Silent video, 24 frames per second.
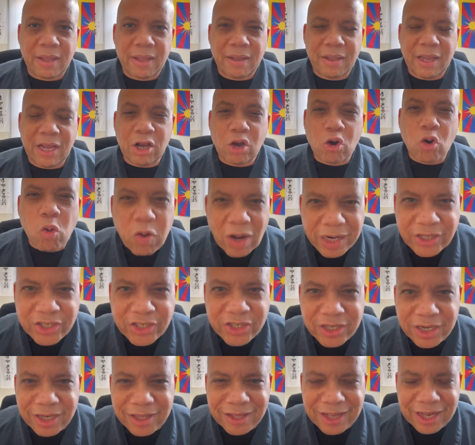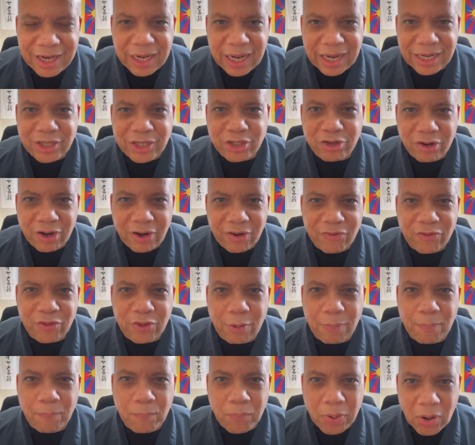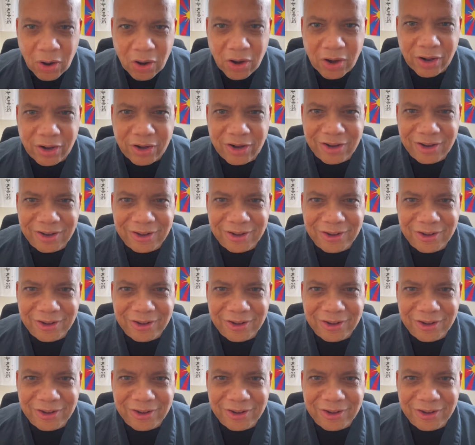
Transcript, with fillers: and question the nature of their bark.